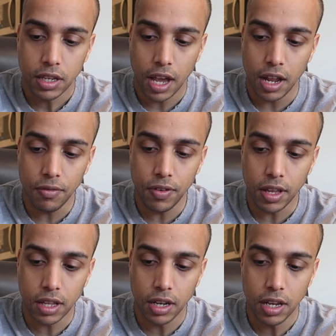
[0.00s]
kind of
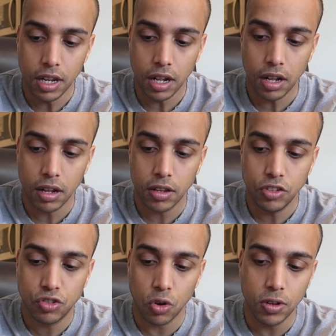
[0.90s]
like a little
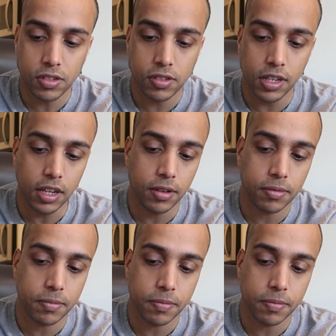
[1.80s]
joystick.